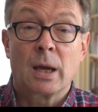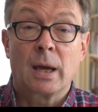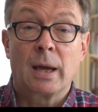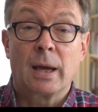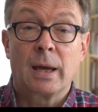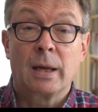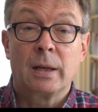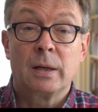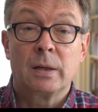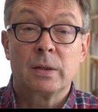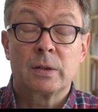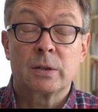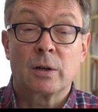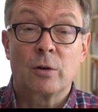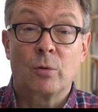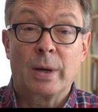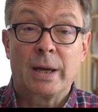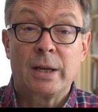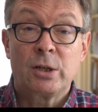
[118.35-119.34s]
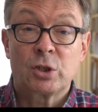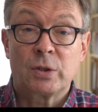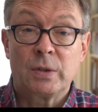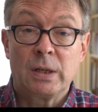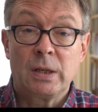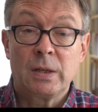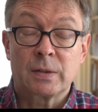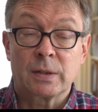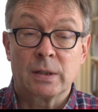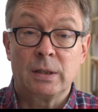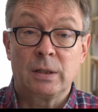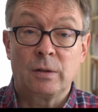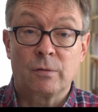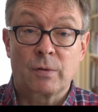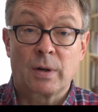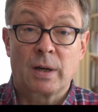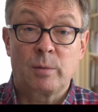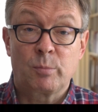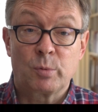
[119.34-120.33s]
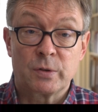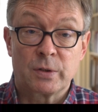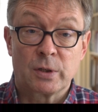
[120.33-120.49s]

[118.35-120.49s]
and arrange these in defined